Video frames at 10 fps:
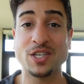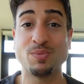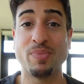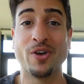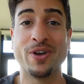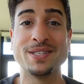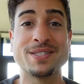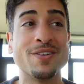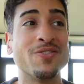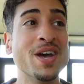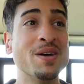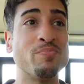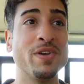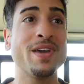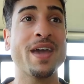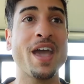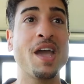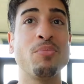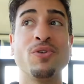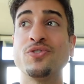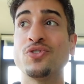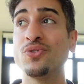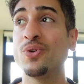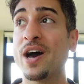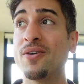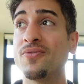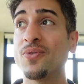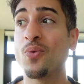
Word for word: experience of being able to have